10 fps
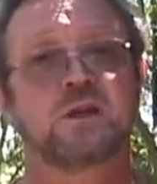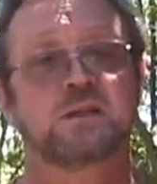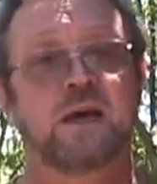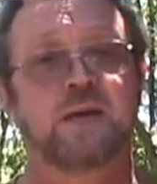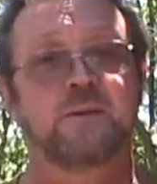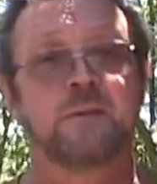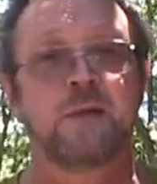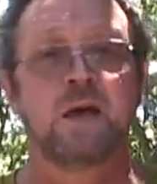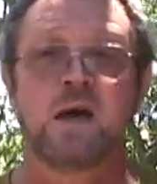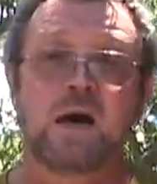like that.
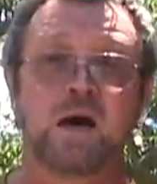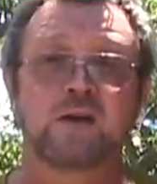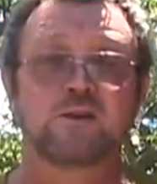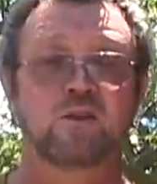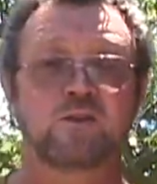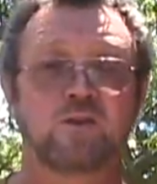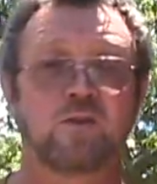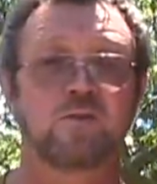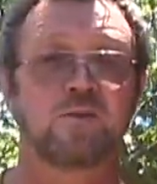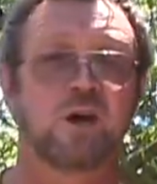Uh, and it's
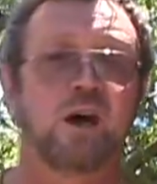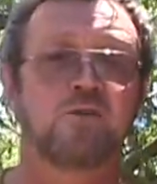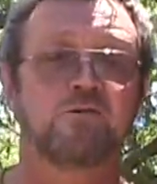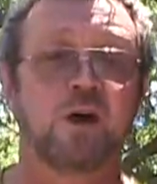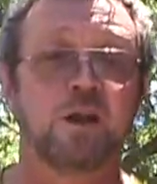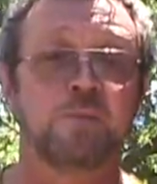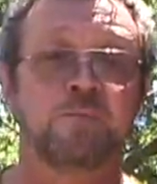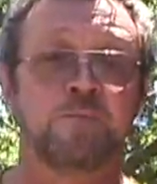also uh, fun.